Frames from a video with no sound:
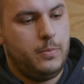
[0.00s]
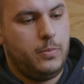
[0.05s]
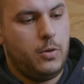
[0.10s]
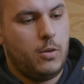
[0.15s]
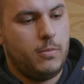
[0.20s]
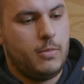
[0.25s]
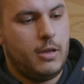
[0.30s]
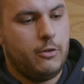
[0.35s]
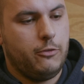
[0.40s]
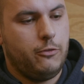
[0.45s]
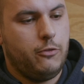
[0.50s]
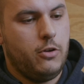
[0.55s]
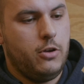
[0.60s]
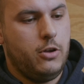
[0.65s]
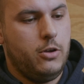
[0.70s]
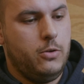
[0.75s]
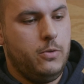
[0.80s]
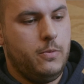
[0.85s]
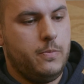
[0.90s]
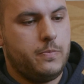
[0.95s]
pop that
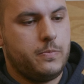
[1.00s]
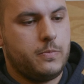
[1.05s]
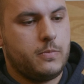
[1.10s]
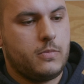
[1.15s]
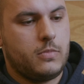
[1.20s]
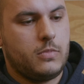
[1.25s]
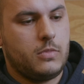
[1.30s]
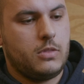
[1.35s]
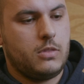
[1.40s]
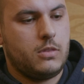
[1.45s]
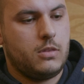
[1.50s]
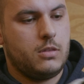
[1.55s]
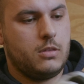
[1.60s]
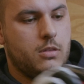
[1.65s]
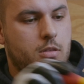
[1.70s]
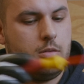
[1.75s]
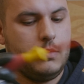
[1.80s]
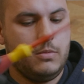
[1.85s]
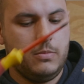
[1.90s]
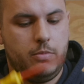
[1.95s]
through,
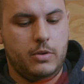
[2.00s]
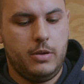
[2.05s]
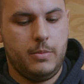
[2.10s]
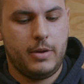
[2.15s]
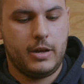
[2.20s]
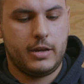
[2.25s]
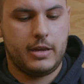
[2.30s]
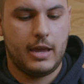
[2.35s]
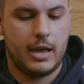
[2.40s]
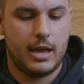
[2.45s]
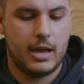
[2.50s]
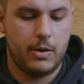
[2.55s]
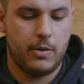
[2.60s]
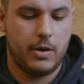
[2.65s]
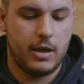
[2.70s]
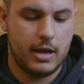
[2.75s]
bring it back out,